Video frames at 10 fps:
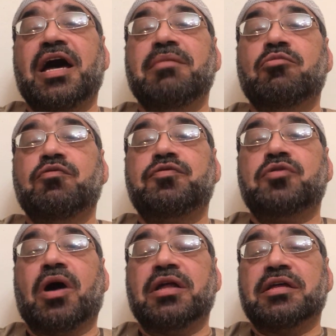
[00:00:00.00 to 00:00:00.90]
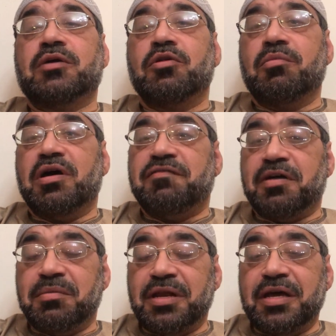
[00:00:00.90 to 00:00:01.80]
I moved to Qatar with my
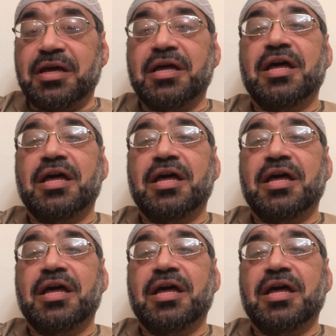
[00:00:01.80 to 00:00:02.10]
family,